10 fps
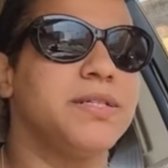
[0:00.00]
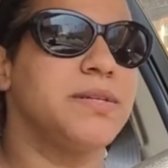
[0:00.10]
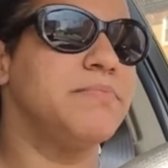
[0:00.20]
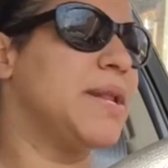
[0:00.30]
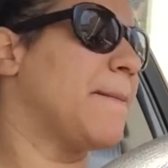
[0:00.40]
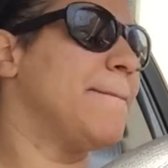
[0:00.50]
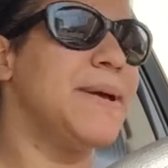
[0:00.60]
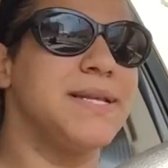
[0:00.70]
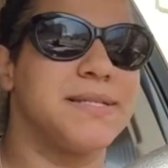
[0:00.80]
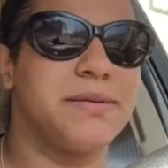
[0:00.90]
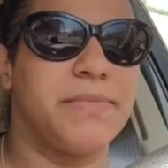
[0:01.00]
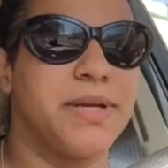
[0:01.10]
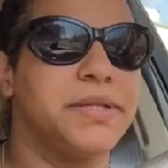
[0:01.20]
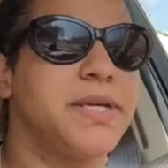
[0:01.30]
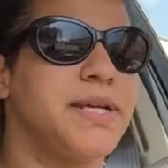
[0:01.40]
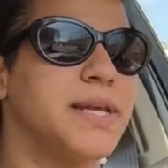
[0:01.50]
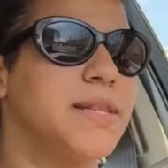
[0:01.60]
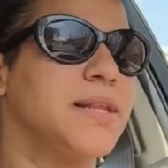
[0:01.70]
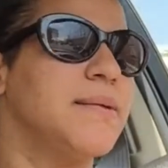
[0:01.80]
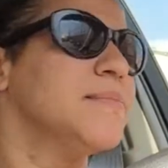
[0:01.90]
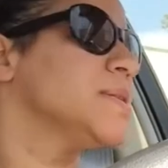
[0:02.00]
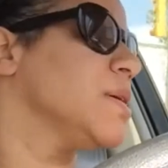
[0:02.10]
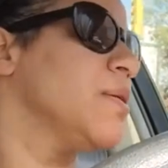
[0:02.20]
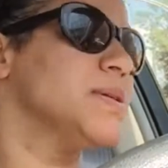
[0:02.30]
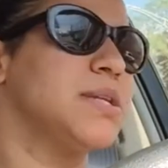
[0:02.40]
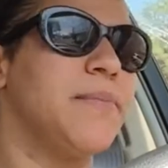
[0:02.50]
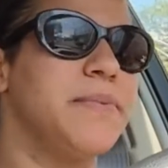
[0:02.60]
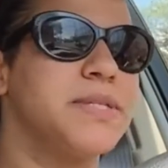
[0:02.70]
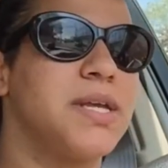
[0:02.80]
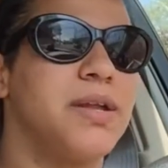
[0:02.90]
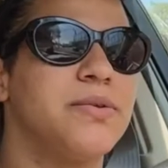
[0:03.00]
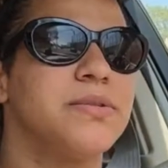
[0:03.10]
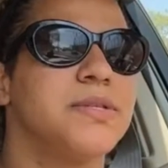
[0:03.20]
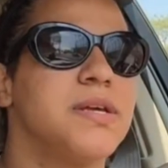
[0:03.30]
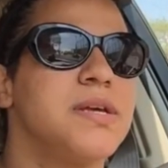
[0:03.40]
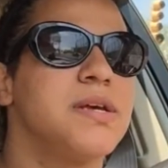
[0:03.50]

so they made a mess and he barely could eat them. So I stopped at McDonald's.